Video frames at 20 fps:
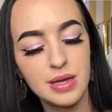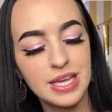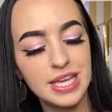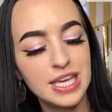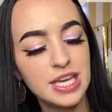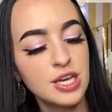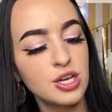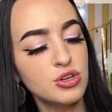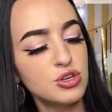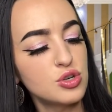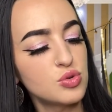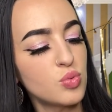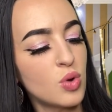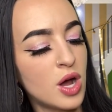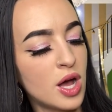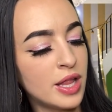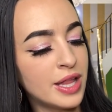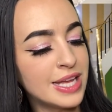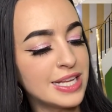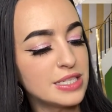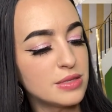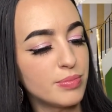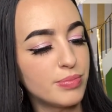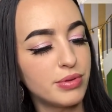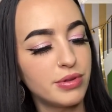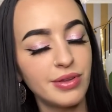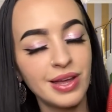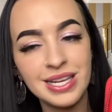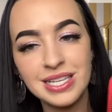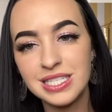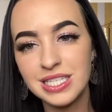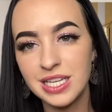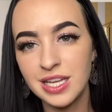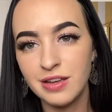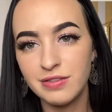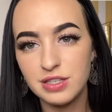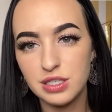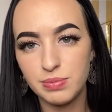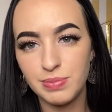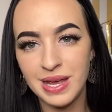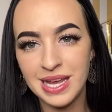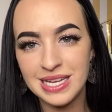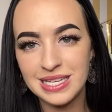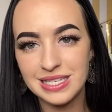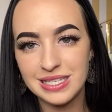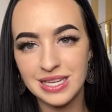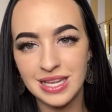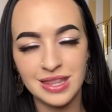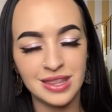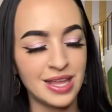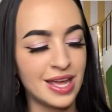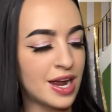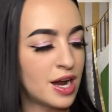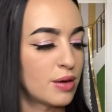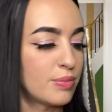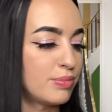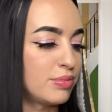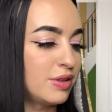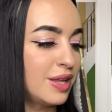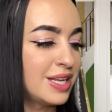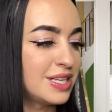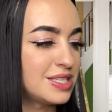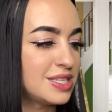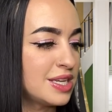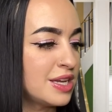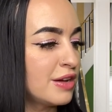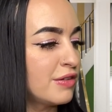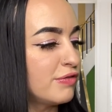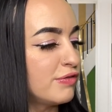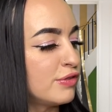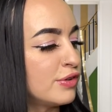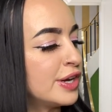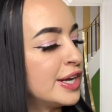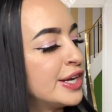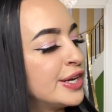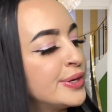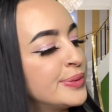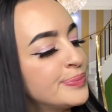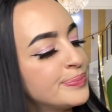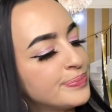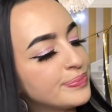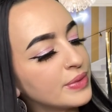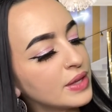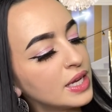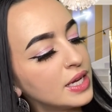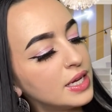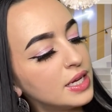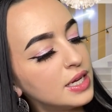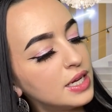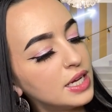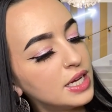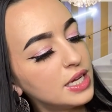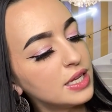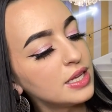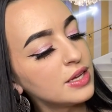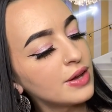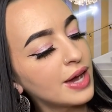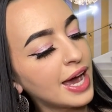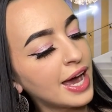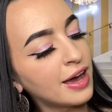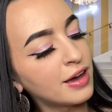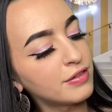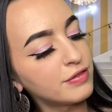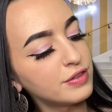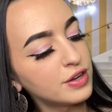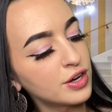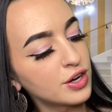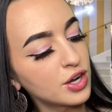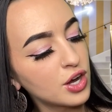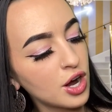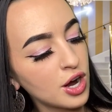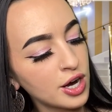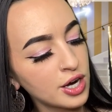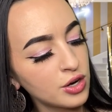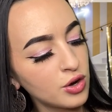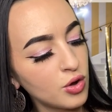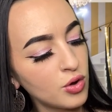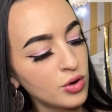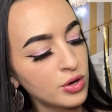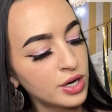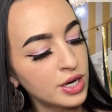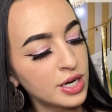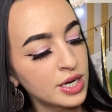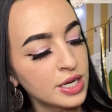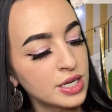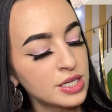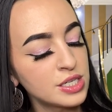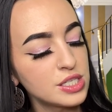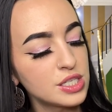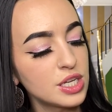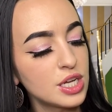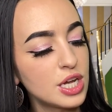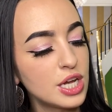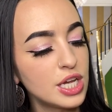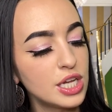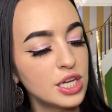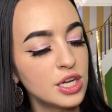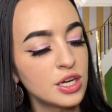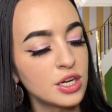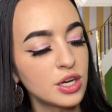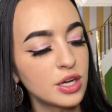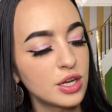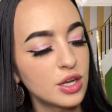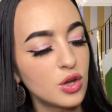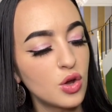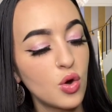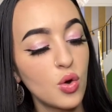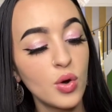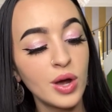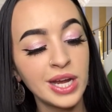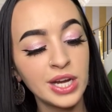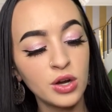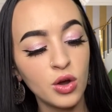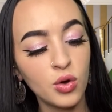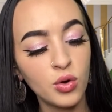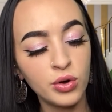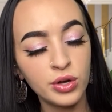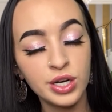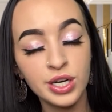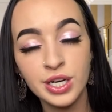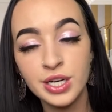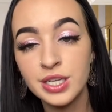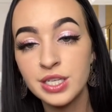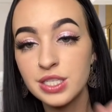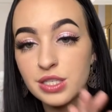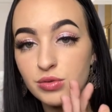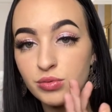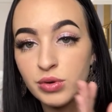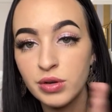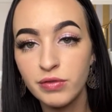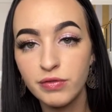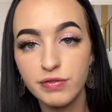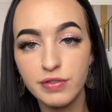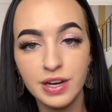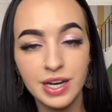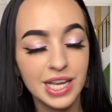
Huge wallet, plenty of space in there, plenty of room. You have your card holders, your coin holders, room for